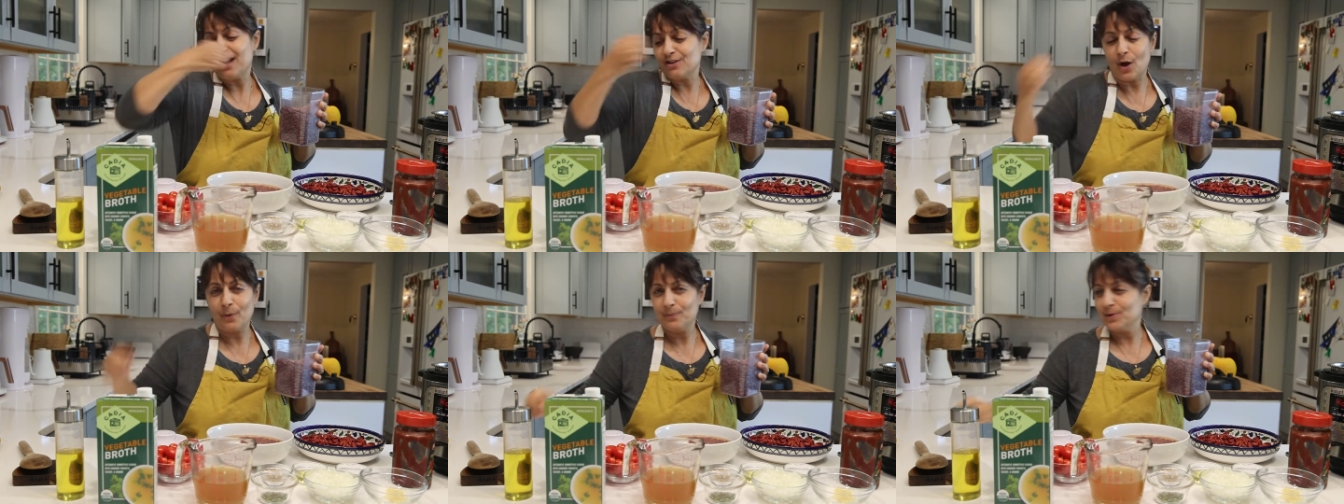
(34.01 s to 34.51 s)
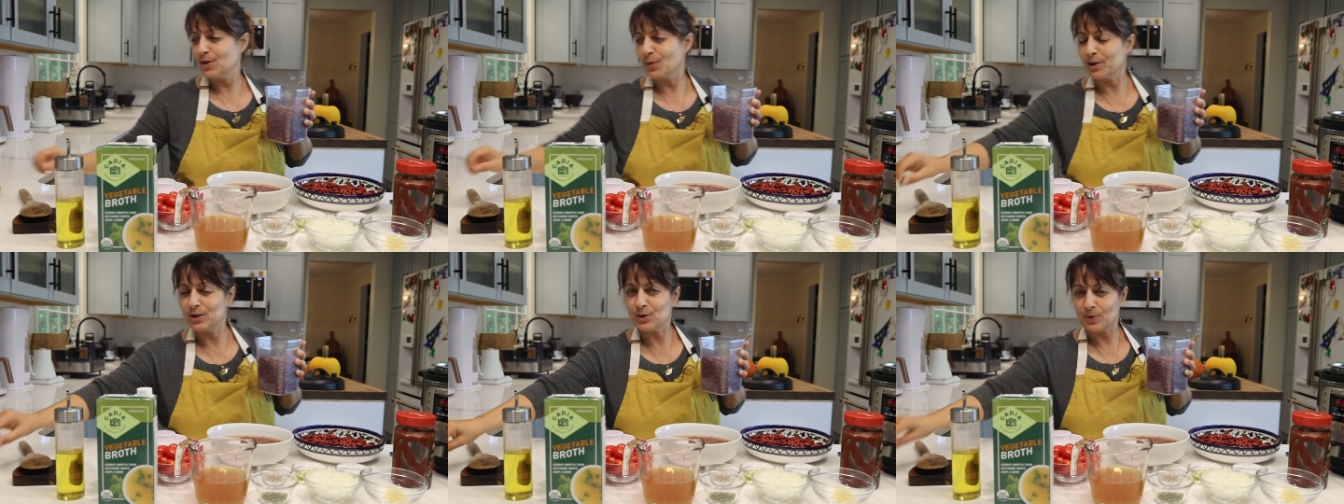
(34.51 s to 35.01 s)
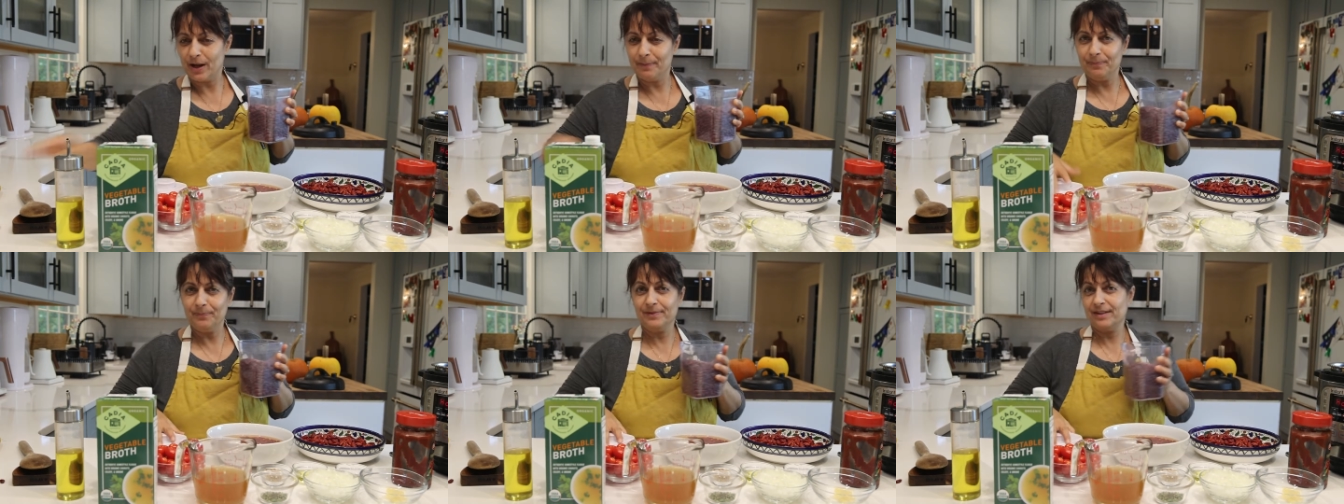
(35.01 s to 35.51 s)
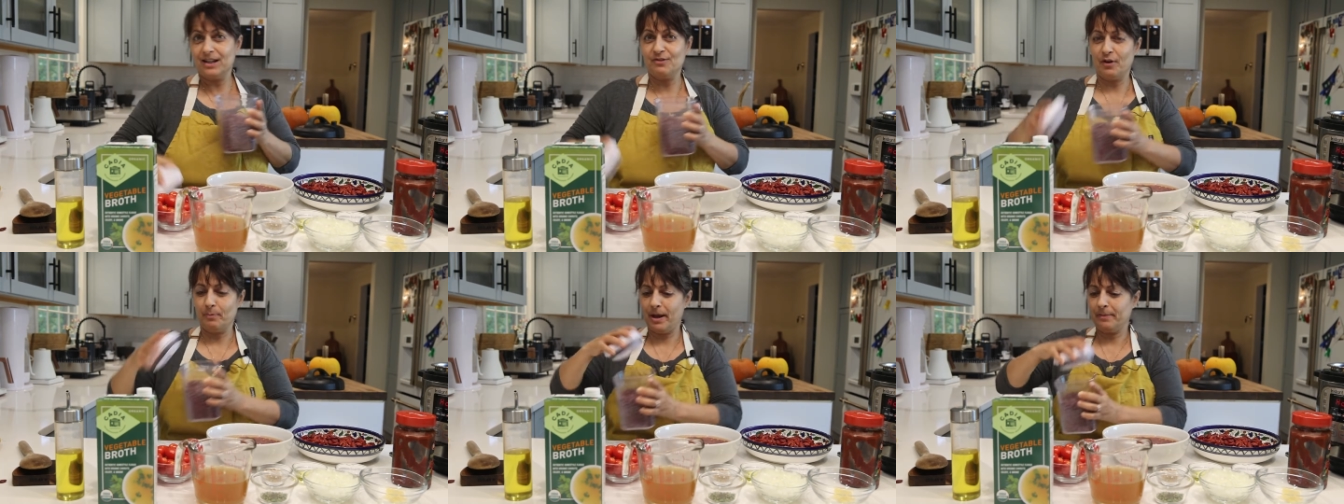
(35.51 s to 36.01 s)
no, you don't want to do that.
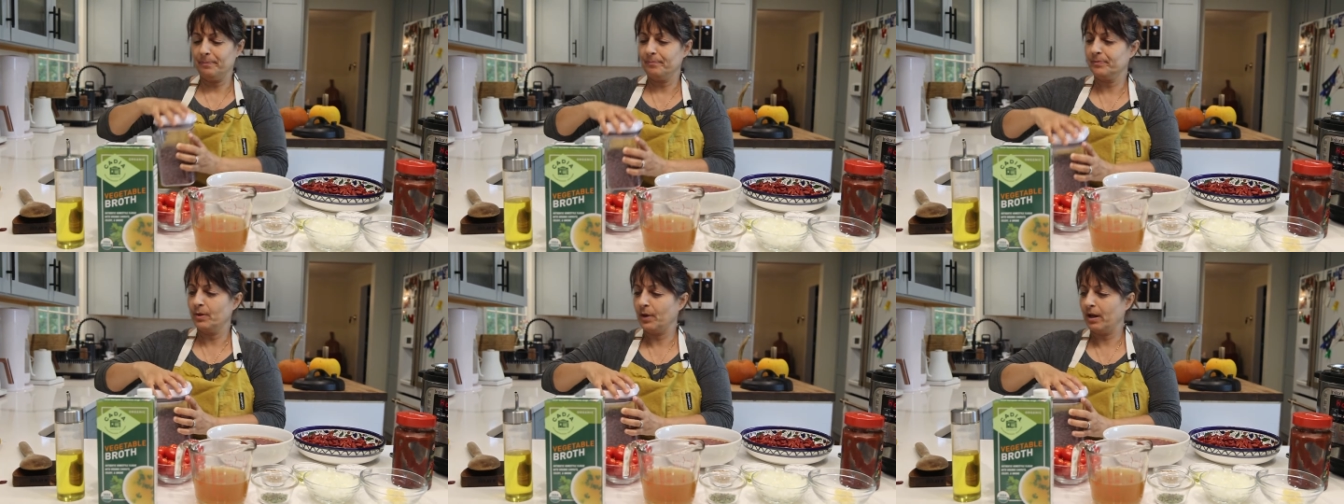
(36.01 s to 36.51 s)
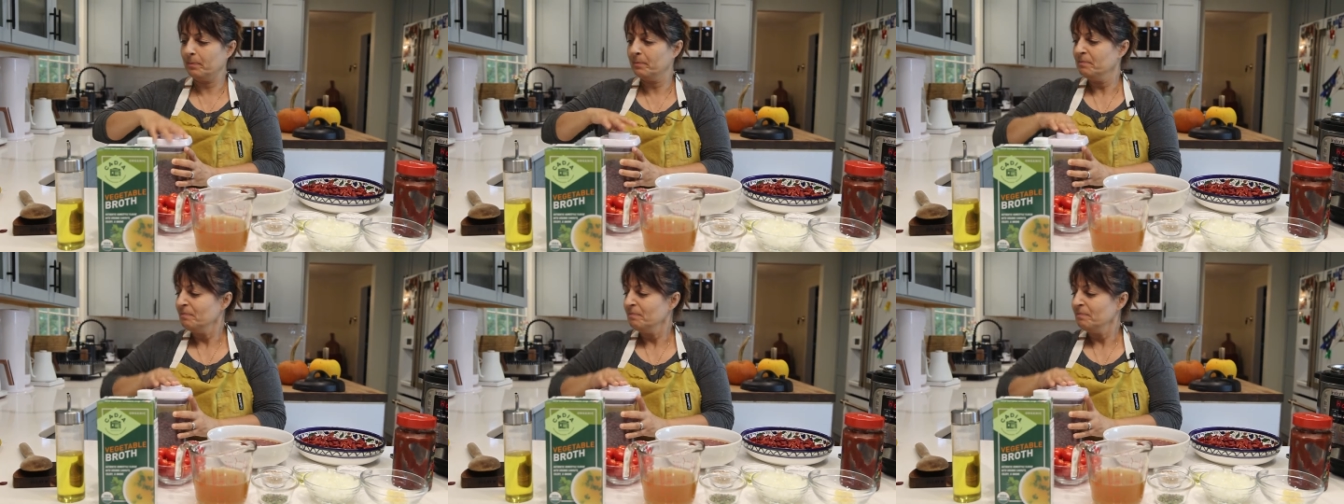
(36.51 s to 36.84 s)
That's very bad. Okay.